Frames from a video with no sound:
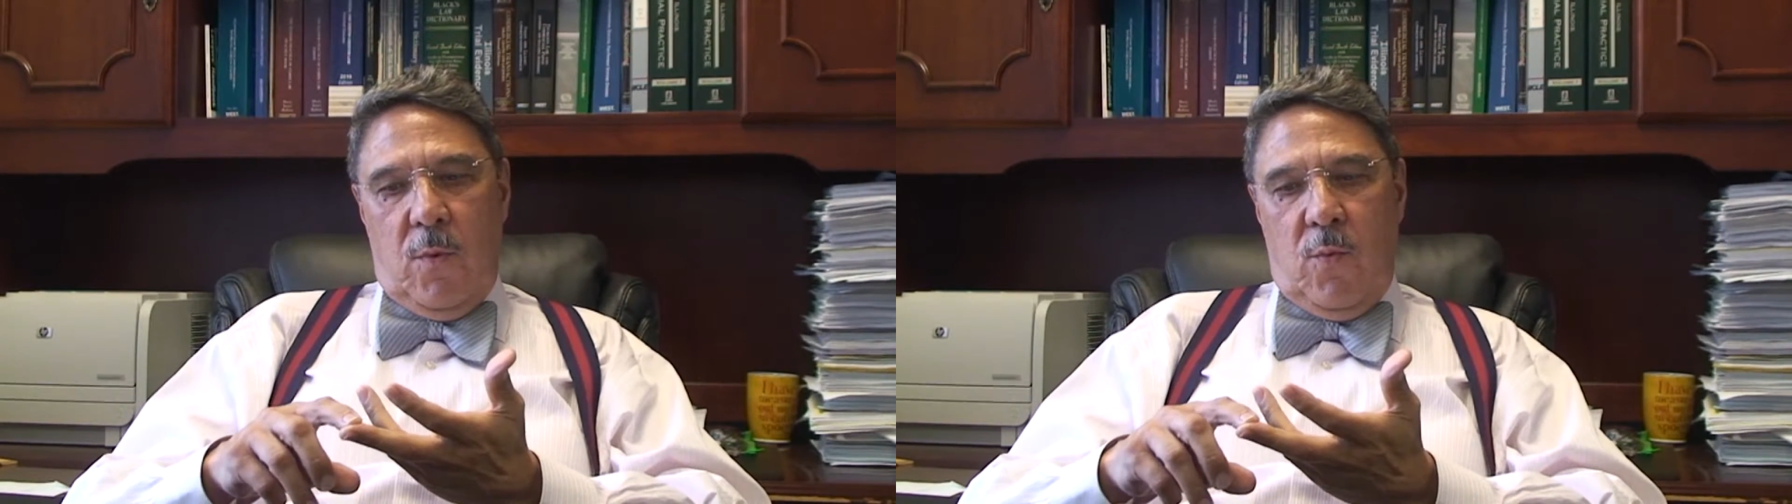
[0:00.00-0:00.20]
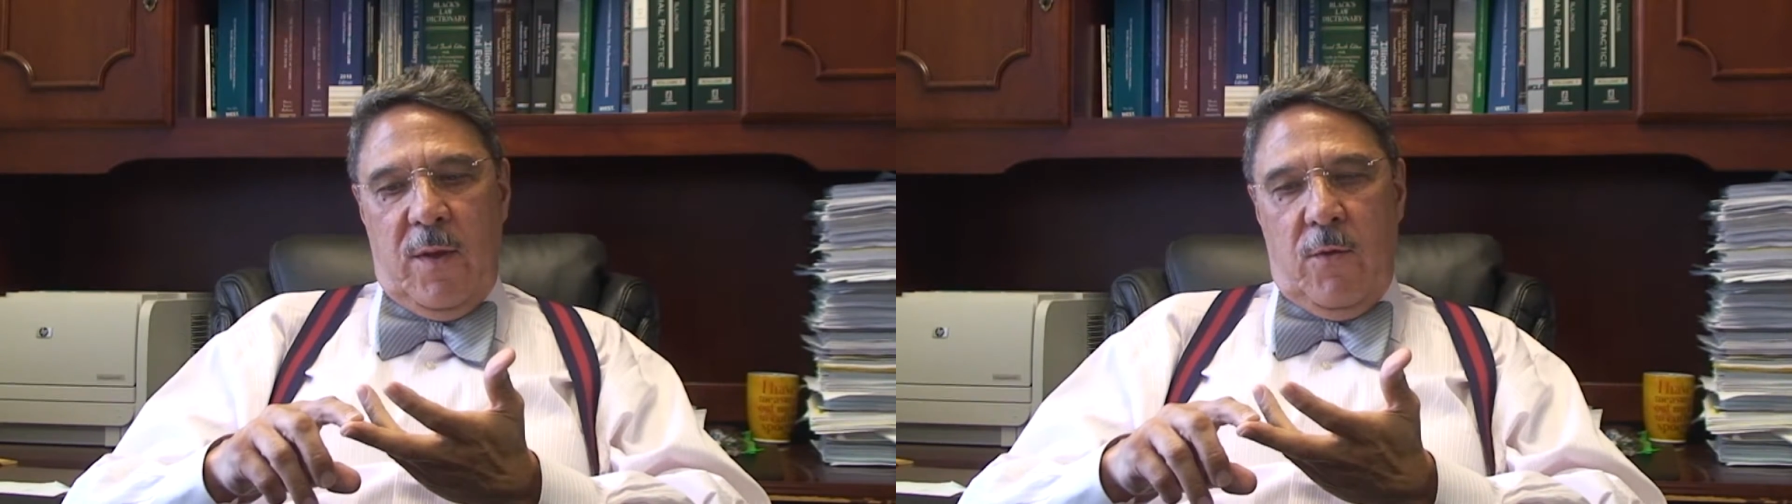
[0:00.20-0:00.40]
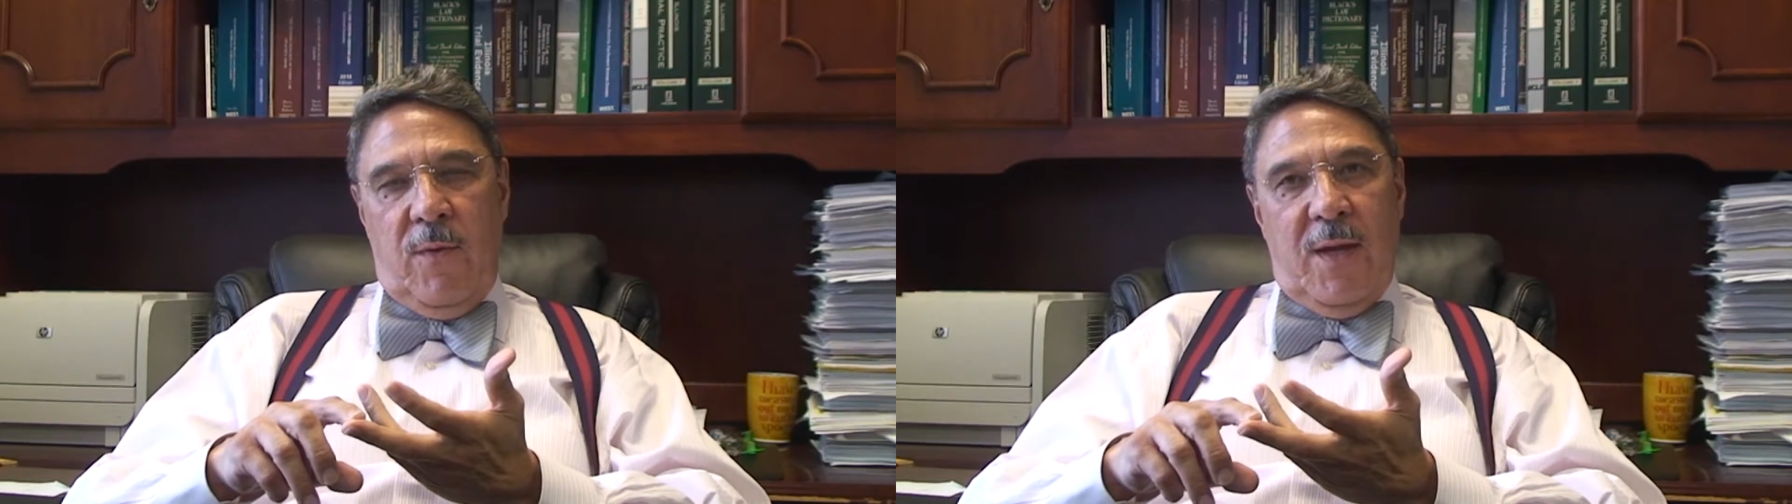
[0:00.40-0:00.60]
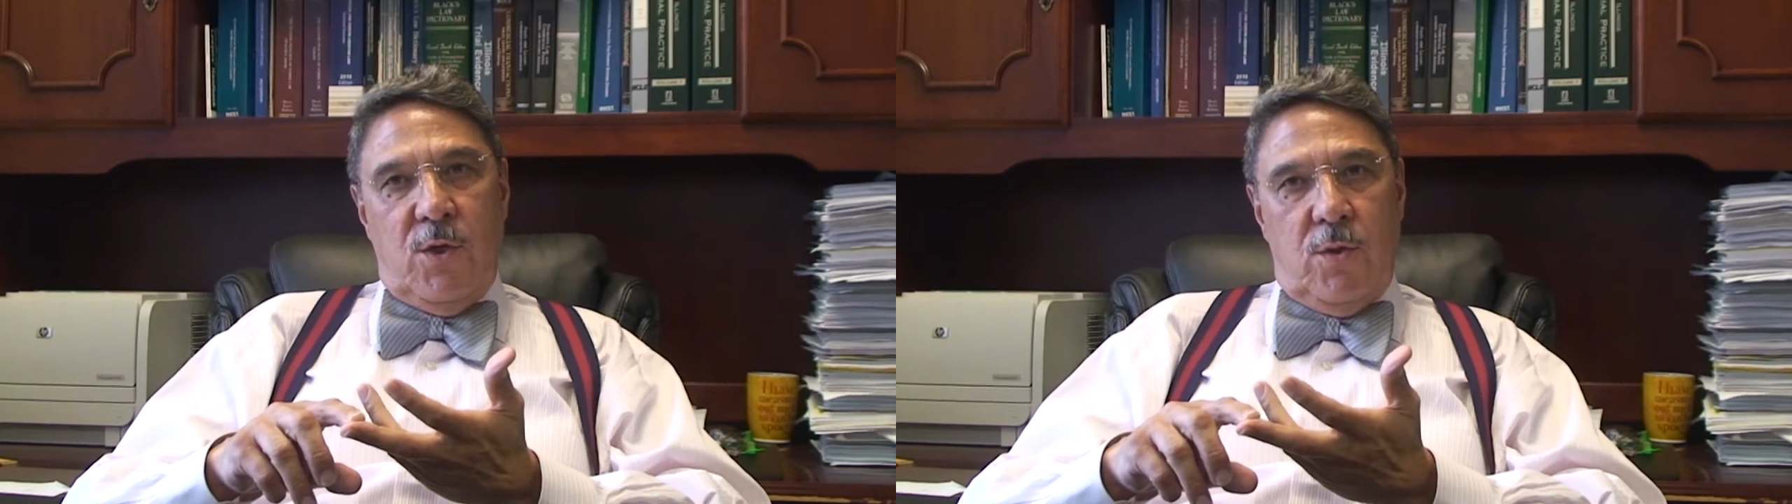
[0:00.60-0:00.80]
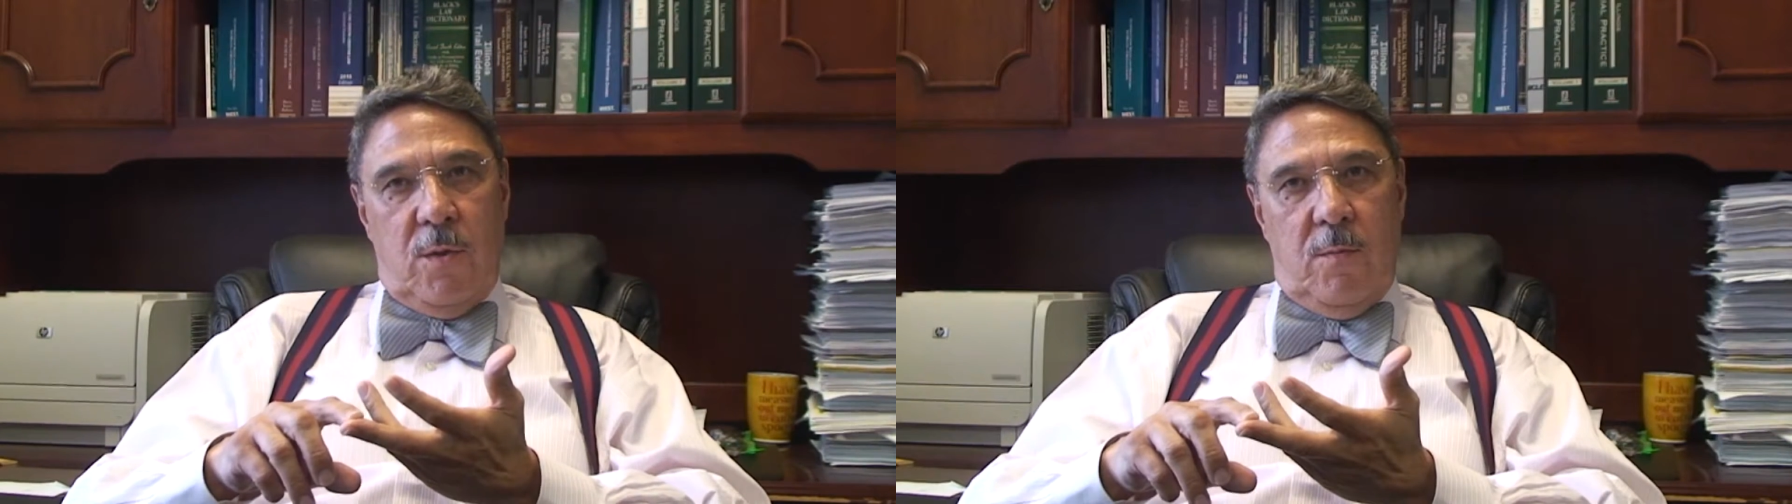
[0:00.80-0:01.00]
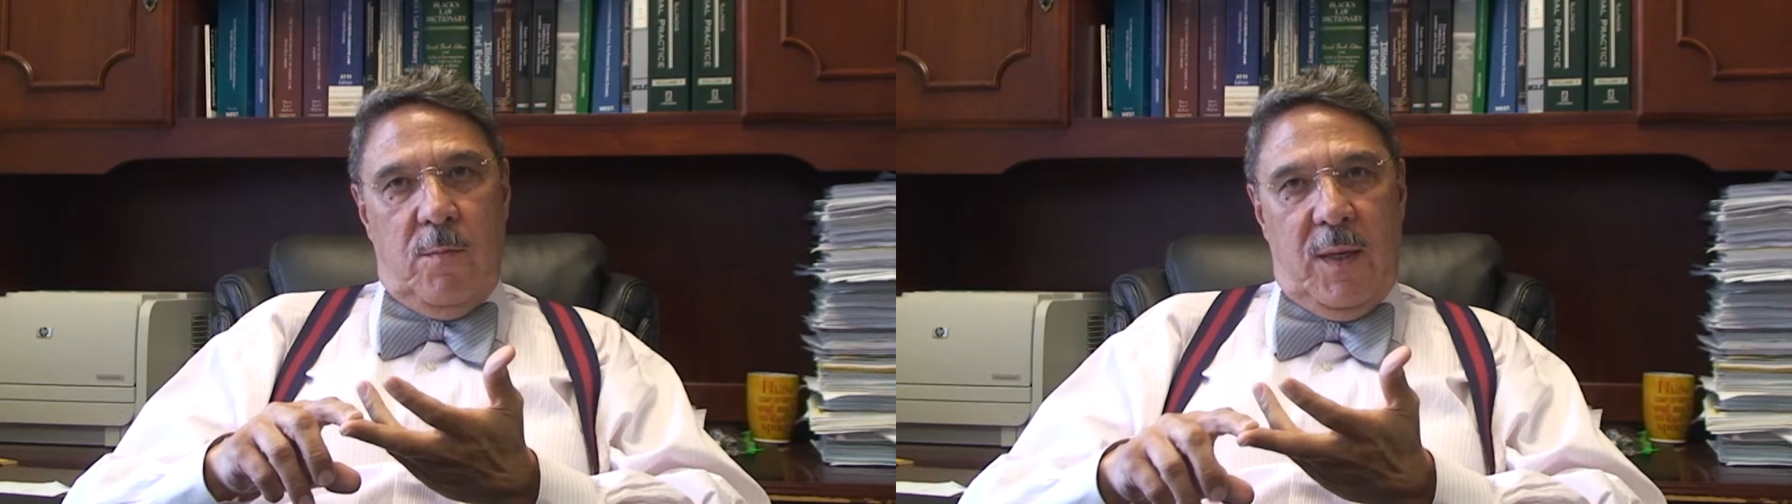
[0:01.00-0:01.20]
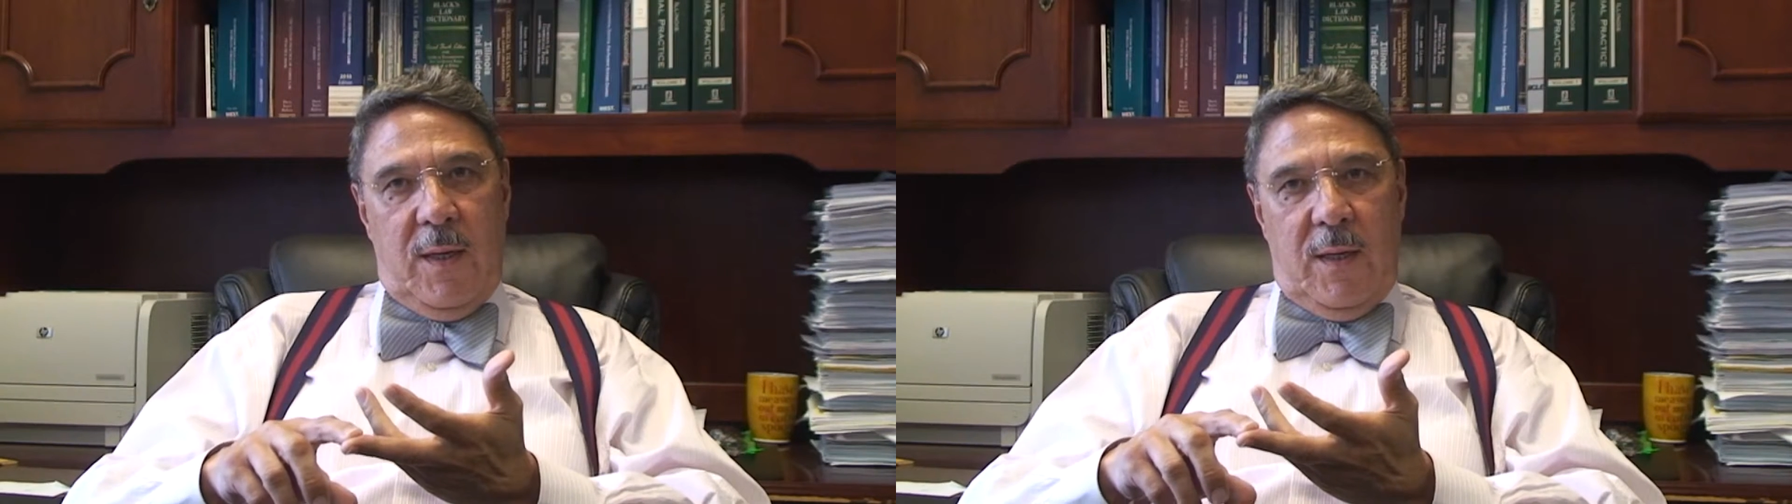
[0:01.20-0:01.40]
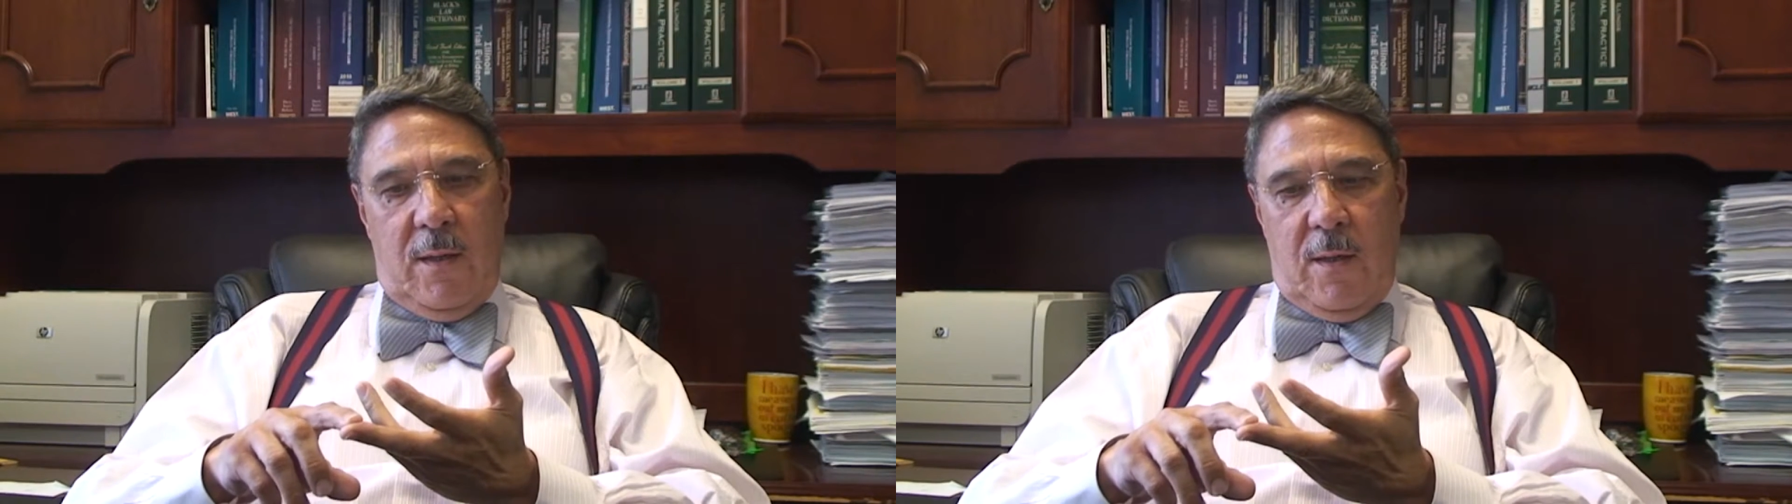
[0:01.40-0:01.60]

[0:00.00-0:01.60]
whether they should be